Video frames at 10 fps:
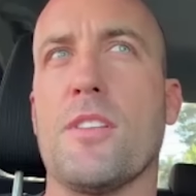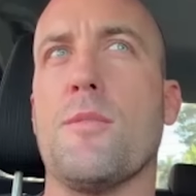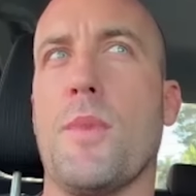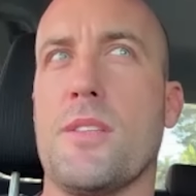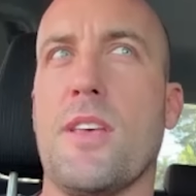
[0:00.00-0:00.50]

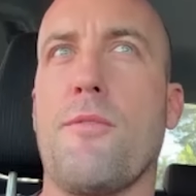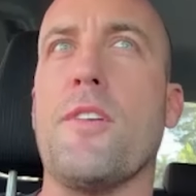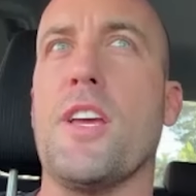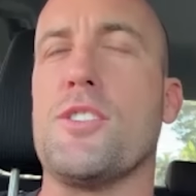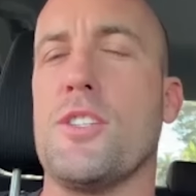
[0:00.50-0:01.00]
submits their
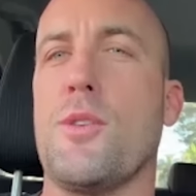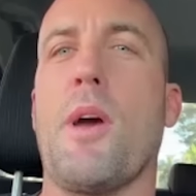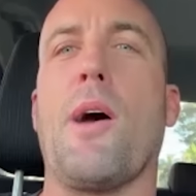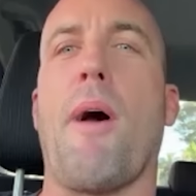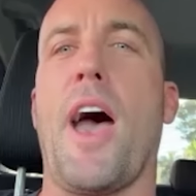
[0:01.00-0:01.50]
fish
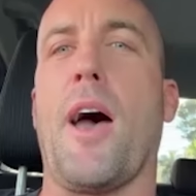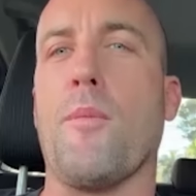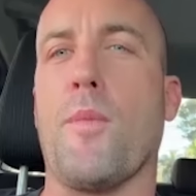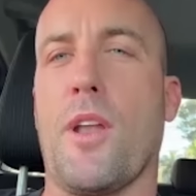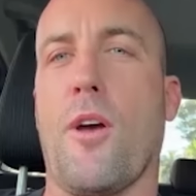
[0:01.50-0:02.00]
into our app.
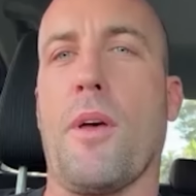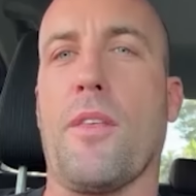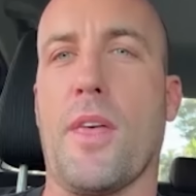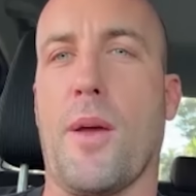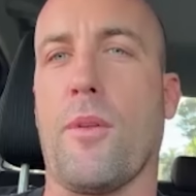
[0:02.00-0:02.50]
We know
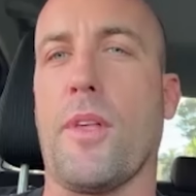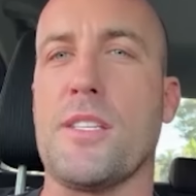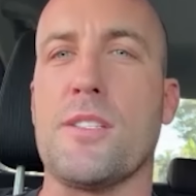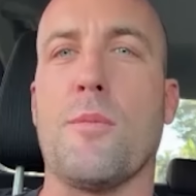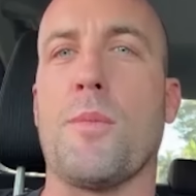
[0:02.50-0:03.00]
whether they're
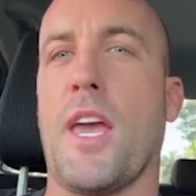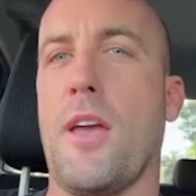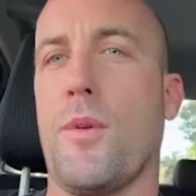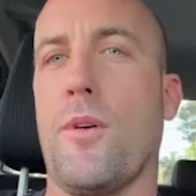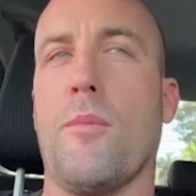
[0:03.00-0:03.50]
releasing them,
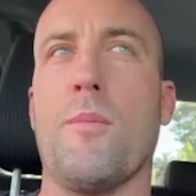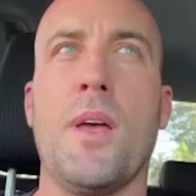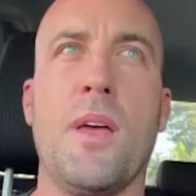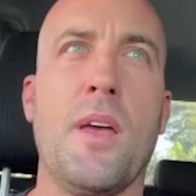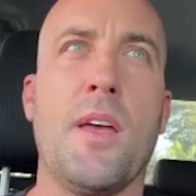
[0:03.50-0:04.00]
keeping them,
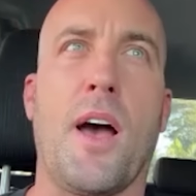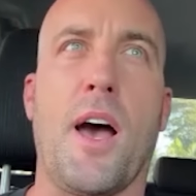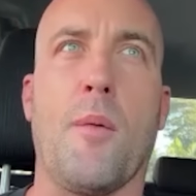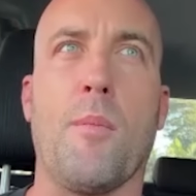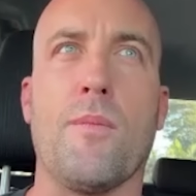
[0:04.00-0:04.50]

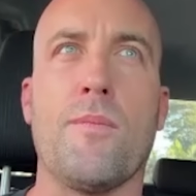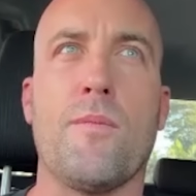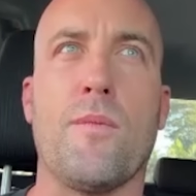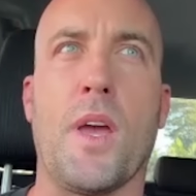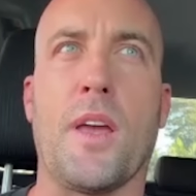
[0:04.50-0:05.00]

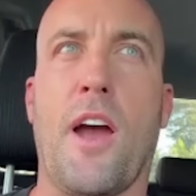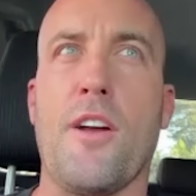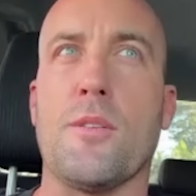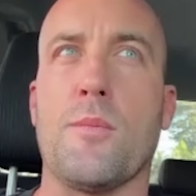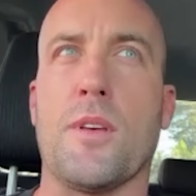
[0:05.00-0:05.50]
we
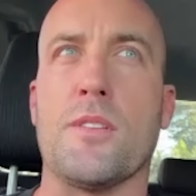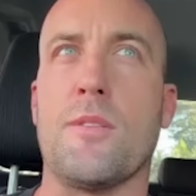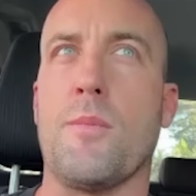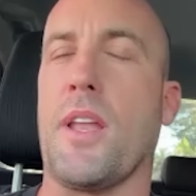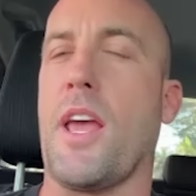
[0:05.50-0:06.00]
encourage them to
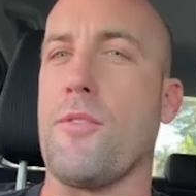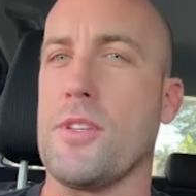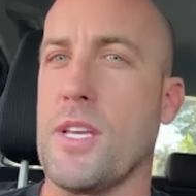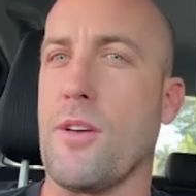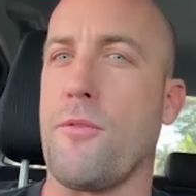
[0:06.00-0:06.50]
submit
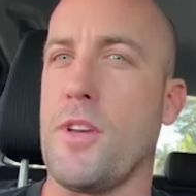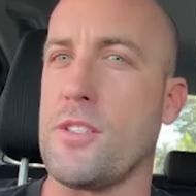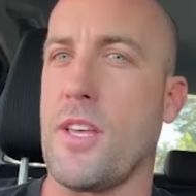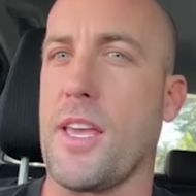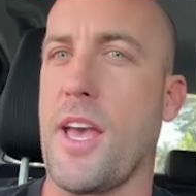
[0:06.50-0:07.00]
every single
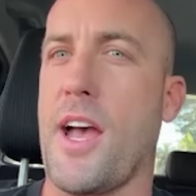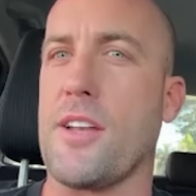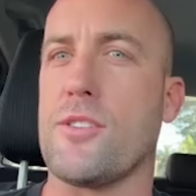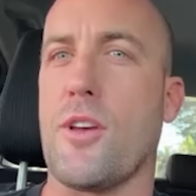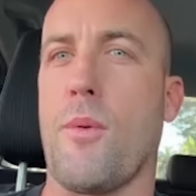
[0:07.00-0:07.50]
fish they
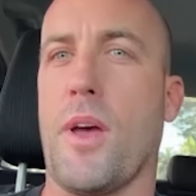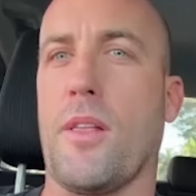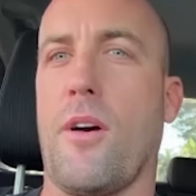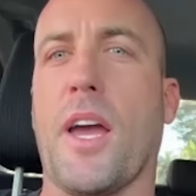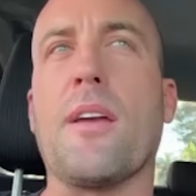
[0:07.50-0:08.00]
catch. So
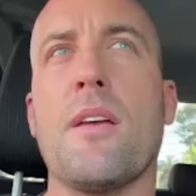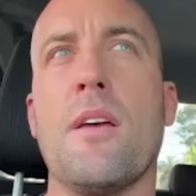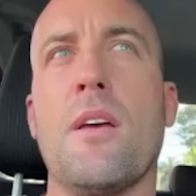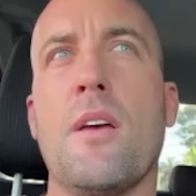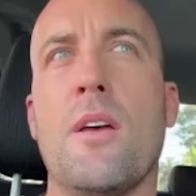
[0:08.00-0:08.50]

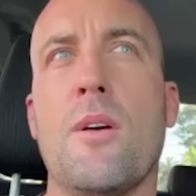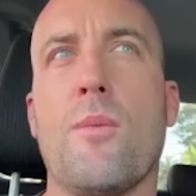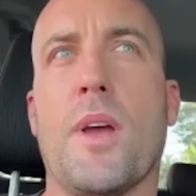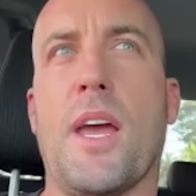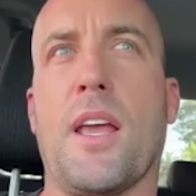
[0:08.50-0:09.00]

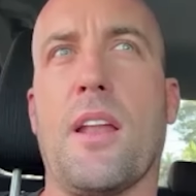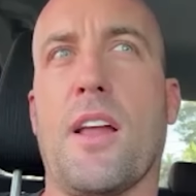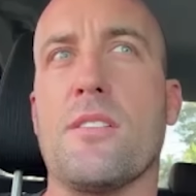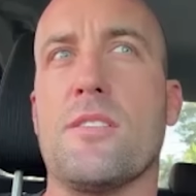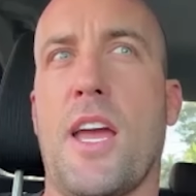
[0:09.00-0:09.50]
we're getting an
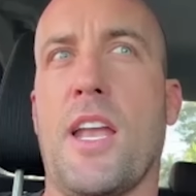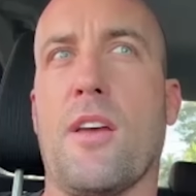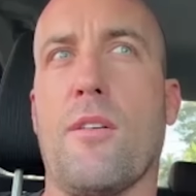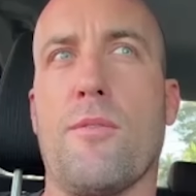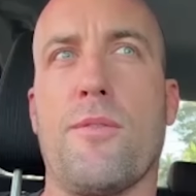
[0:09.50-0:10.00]

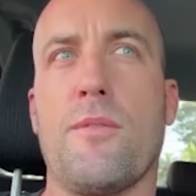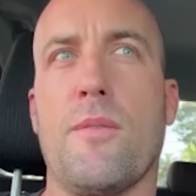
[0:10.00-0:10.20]
understanding of